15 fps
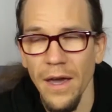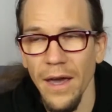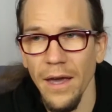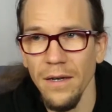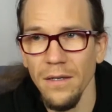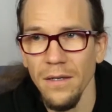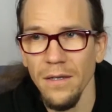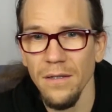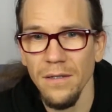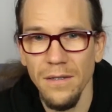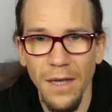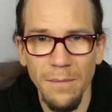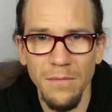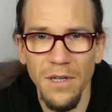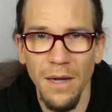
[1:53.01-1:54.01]
And
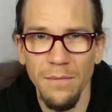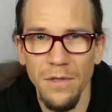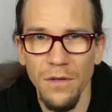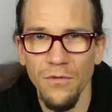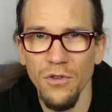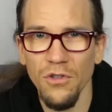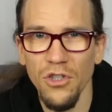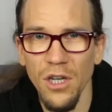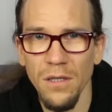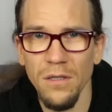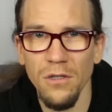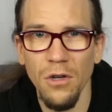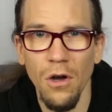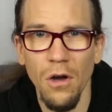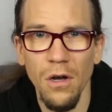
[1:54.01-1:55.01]
sometimes, if you
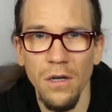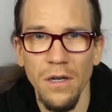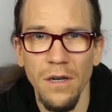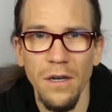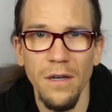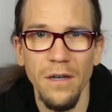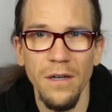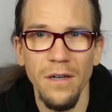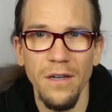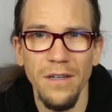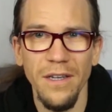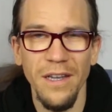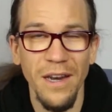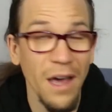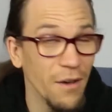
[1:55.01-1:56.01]
just talk
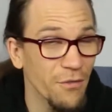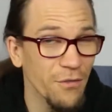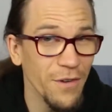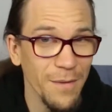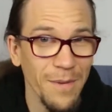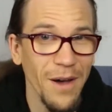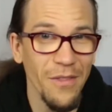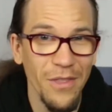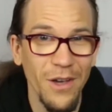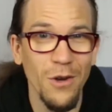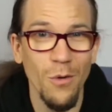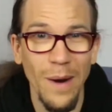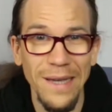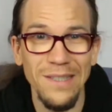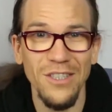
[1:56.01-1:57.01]
enough about the
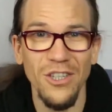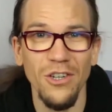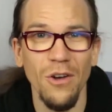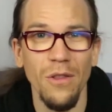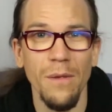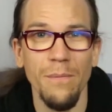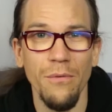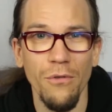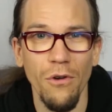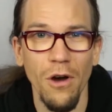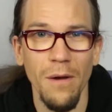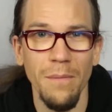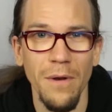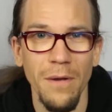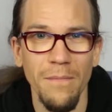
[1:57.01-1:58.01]
question or the
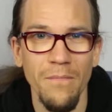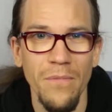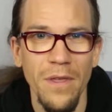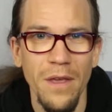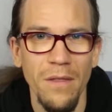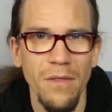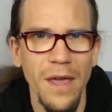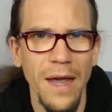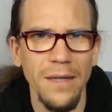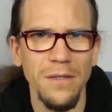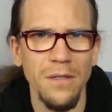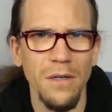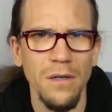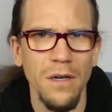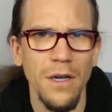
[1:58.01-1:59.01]
problem, the
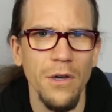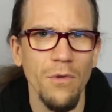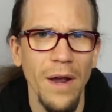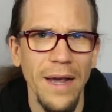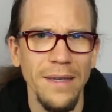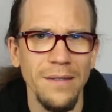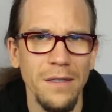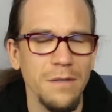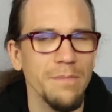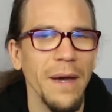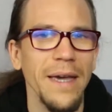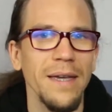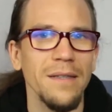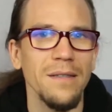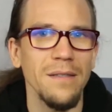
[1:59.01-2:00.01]
answer arises
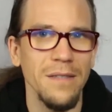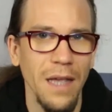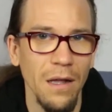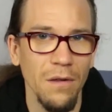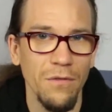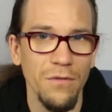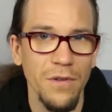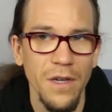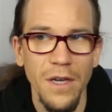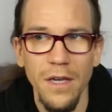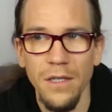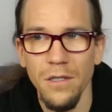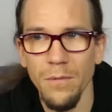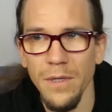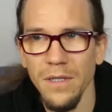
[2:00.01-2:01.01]
by itself.
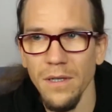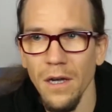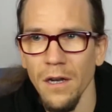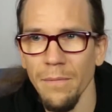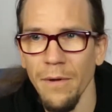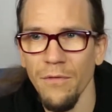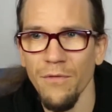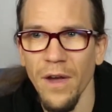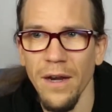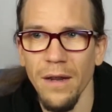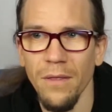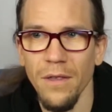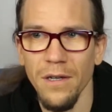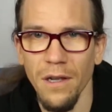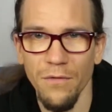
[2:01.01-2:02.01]
So we started by
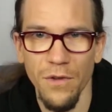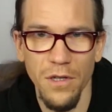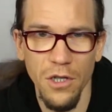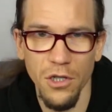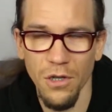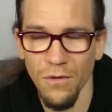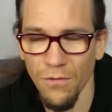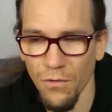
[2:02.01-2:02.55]
finding the definition